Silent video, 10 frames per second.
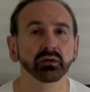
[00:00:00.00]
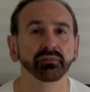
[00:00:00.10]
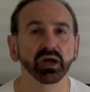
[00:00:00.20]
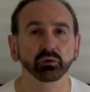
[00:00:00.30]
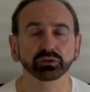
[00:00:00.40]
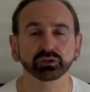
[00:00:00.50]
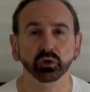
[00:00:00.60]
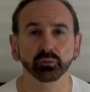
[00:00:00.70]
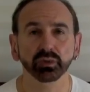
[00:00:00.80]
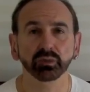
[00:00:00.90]
that will
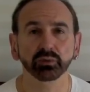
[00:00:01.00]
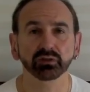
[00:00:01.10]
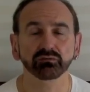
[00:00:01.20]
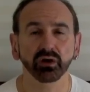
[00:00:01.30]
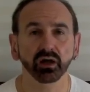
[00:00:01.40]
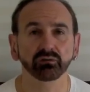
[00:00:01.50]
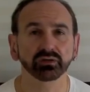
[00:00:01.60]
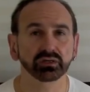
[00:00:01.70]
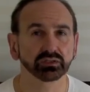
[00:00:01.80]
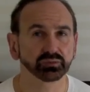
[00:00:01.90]
show people involved
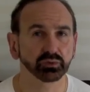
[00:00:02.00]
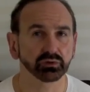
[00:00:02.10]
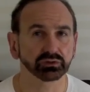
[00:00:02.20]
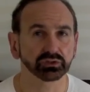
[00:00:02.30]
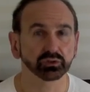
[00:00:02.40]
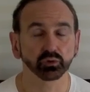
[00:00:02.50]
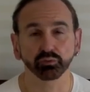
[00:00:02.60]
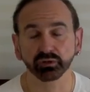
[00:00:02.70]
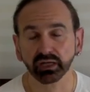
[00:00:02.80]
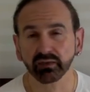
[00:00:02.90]
in conspiracies or
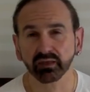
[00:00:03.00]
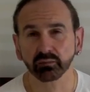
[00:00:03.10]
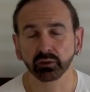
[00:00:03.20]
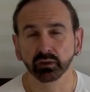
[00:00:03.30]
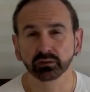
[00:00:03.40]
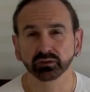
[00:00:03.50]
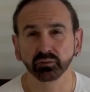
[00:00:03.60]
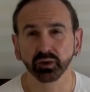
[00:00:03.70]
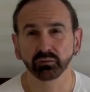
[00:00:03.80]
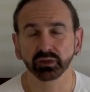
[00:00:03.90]
bringing them to
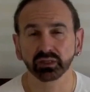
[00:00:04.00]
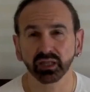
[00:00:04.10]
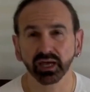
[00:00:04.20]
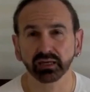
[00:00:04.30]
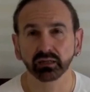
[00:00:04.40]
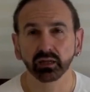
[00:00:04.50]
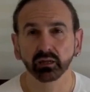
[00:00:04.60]
public light